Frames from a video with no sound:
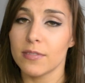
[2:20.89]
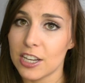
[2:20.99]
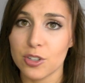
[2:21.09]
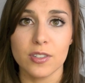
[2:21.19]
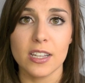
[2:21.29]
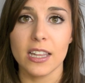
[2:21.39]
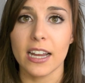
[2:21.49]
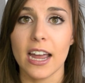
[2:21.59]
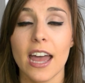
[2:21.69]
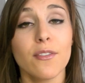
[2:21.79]
as you'll see
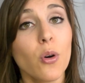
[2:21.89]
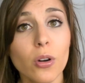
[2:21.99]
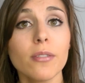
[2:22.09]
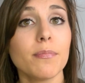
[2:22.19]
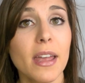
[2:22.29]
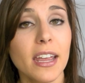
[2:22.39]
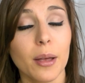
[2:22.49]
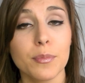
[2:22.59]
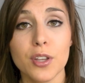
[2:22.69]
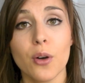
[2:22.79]
like I have, or
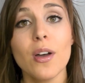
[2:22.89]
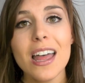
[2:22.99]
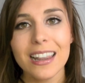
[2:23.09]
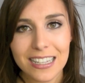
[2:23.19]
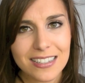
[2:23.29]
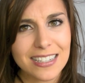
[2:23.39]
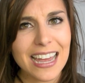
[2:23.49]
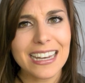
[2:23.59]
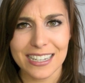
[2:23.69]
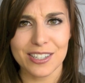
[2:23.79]
makeup. So let's
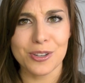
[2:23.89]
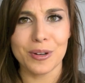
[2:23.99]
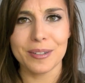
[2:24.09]
get into it.